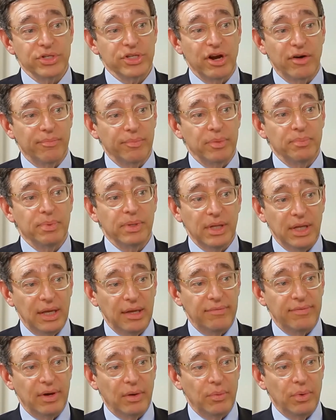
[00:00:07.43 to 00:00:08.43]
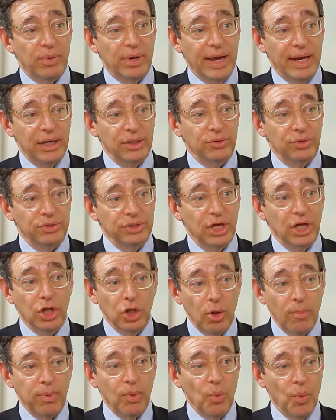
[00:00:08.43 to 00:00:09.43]
government believed that we were heading towards a
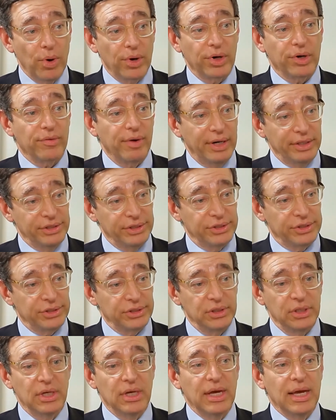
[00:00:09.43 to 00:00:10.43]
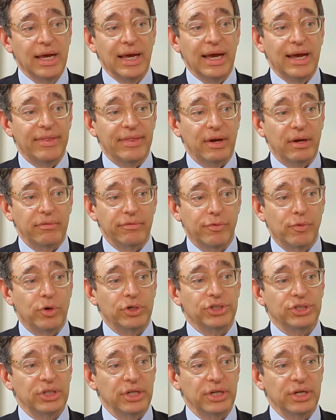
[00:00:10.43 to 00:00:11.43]
global water crisis, and that
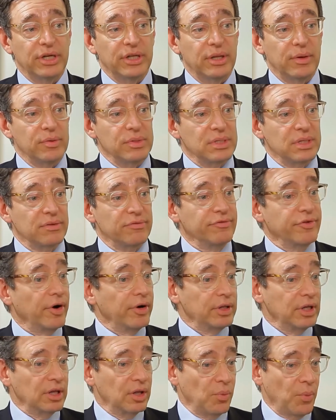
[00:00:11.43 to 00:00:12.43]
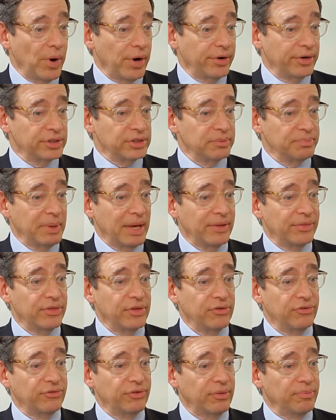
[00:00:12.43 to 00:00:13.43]
unfortunately there was very little awareness about
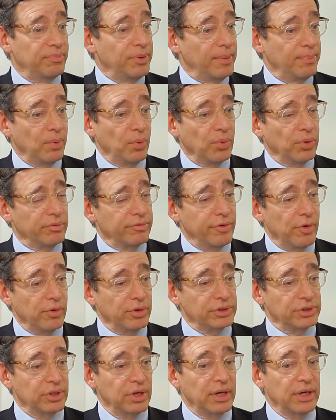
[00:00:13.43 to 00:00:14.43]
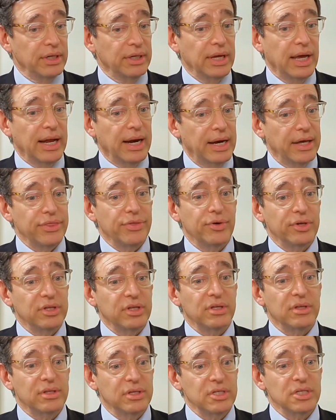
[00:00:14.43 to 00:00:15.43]
this and people weren't focused on it. And I
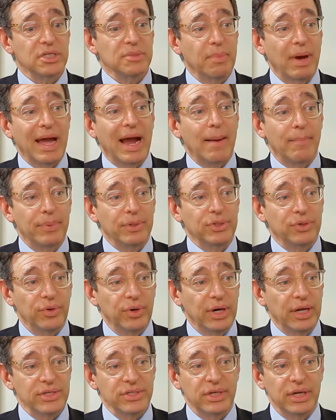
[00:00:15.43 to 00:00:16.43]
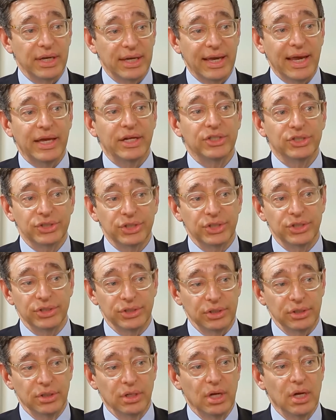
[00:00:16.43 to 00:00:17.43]
thought this is my opportunity as an engaged
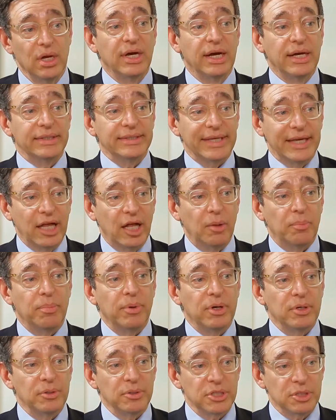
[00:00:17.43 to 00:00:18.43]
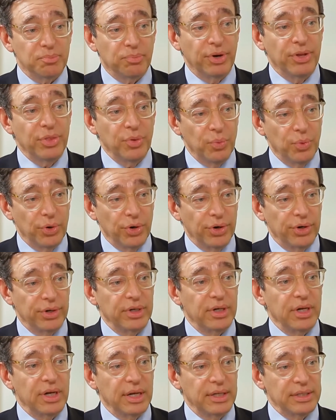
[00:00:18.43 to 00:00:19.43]
citizen to help spread the word
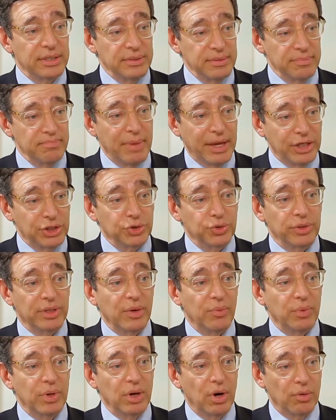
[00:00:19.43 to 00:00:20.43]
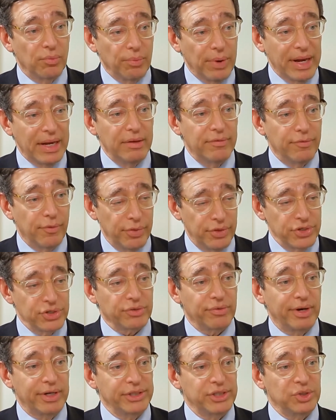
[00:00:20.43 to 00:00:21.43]
and make sure that we are ready for this
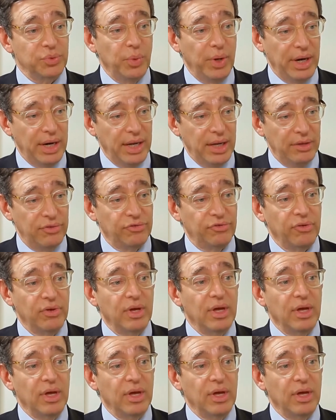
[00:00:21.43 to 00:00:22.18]
crisis when it hits.